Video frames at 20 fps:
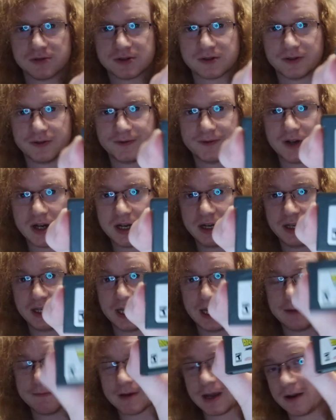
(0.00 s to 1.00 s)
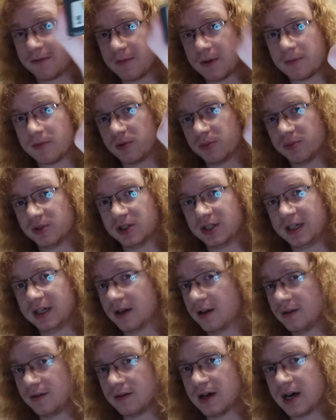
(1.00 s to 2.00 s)
sort of fighting game that I remember
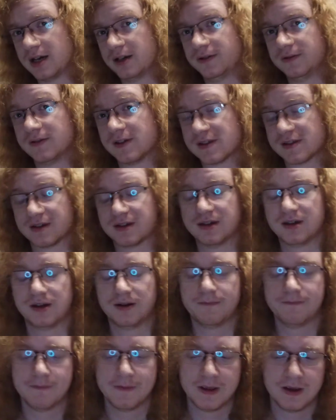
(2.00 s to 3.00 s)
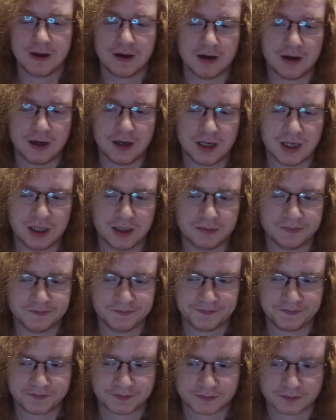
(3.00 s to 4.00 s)
playing a lot of as a kid. Um,